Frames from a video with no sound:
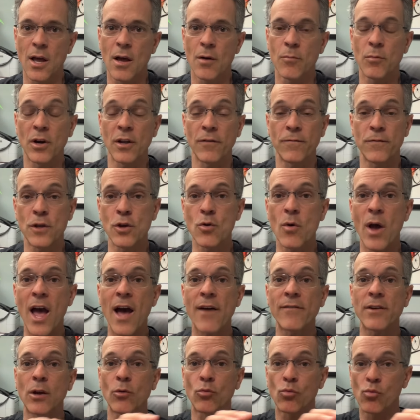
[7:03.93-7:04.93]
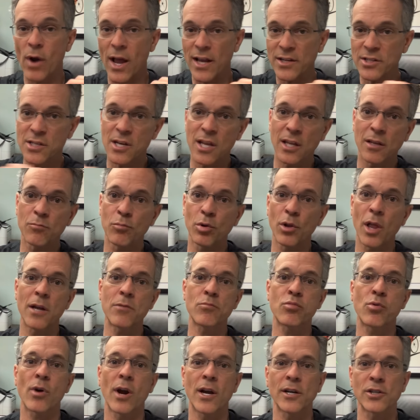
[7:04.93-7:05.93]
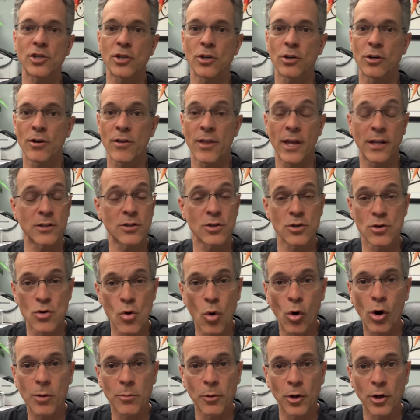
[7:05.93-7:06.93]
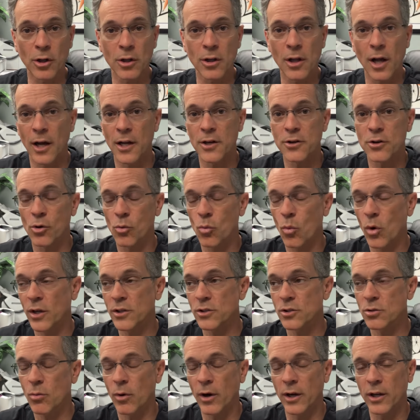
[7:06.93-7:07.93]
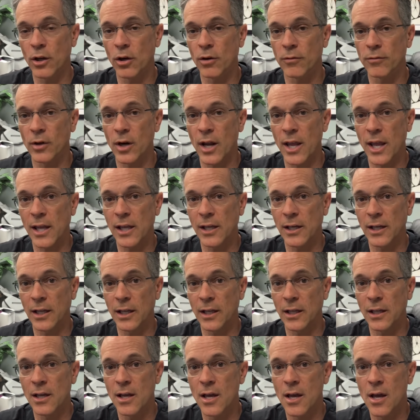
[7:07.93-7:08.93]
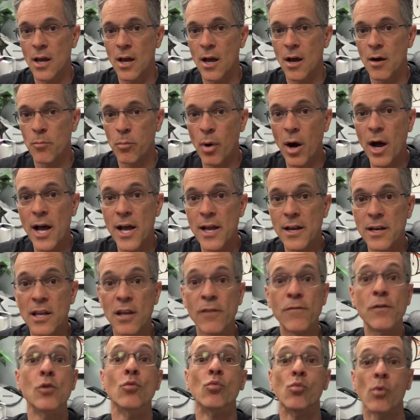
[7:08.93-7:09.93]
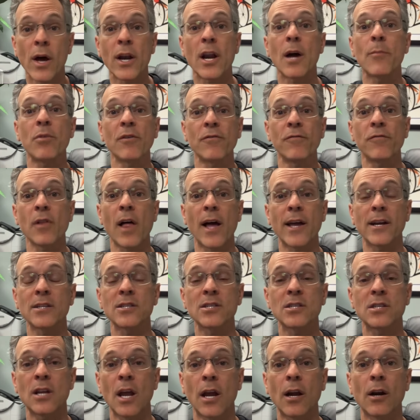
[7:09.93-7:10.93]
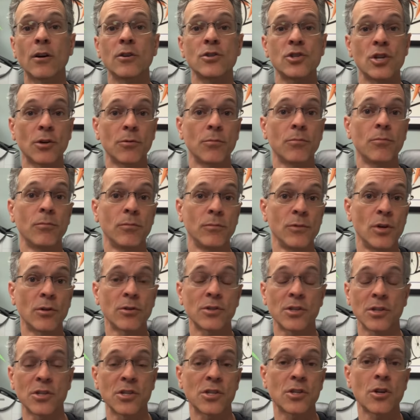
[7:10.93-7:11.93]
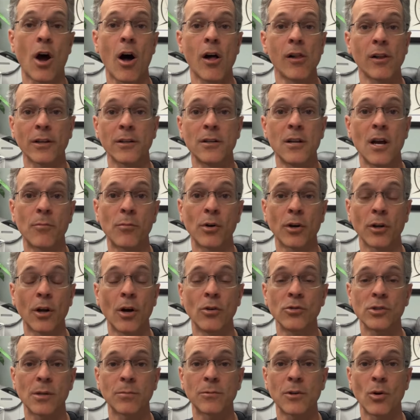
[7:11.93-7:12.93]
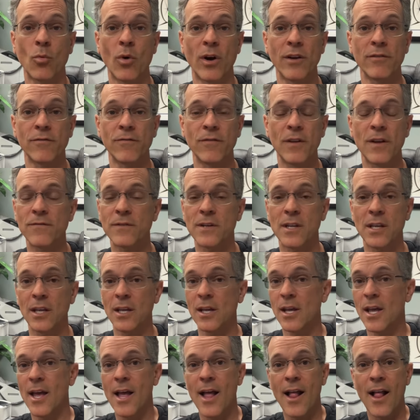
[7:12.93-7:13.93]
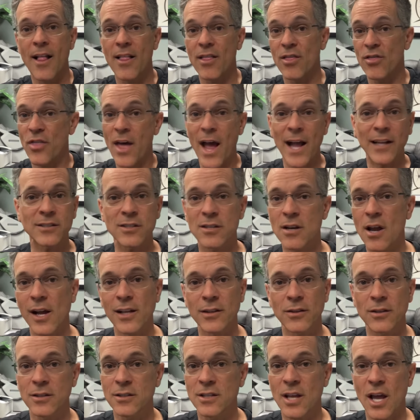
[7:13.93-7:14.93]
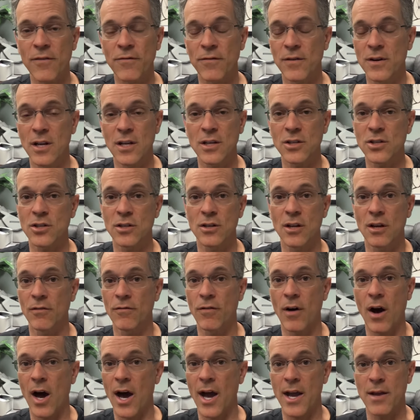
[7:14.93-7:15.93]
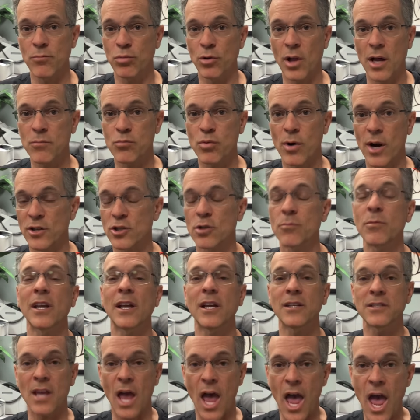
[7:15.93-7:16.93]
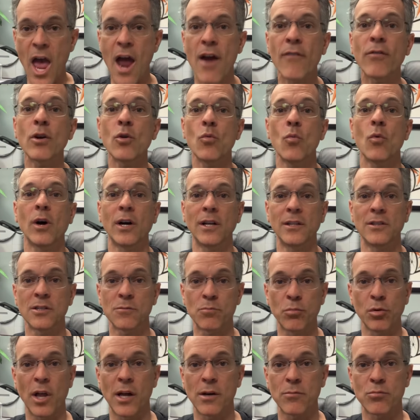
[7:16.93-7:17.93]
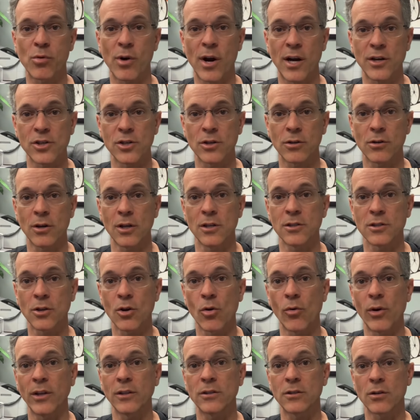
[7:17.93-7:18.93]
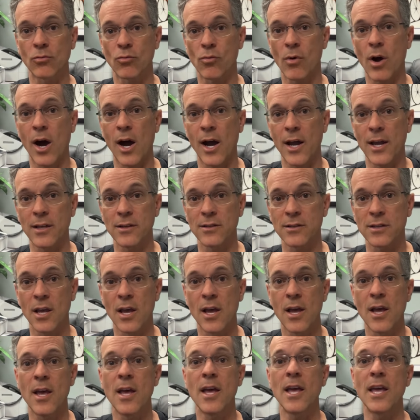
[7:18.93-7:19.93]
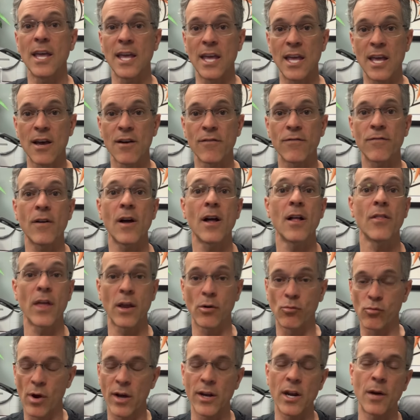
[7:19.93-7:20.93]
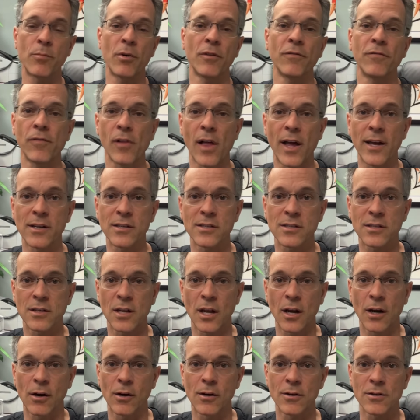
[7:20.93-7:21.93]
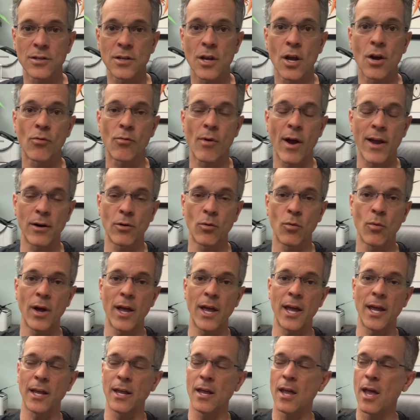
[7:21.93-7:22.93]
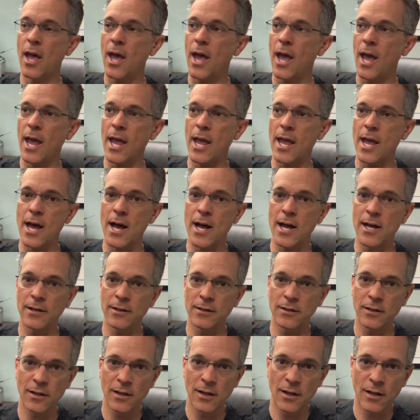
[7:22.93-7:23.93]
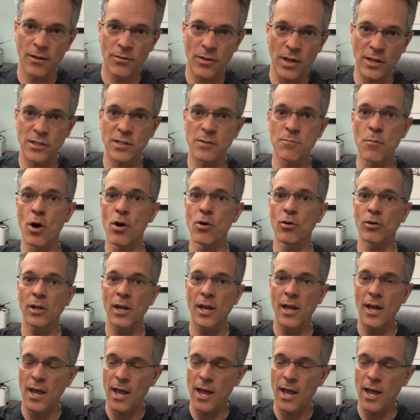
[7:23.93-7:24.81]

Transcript: But if you have a resting blood pressure that's normal under 120 over 80, but if you run up a flight of stairs, your systolic number goes up to 150, that's not the definition of high blood pressure, because everyone's blood pressure is going to rise if they run up a flight of stairs right away and they smoke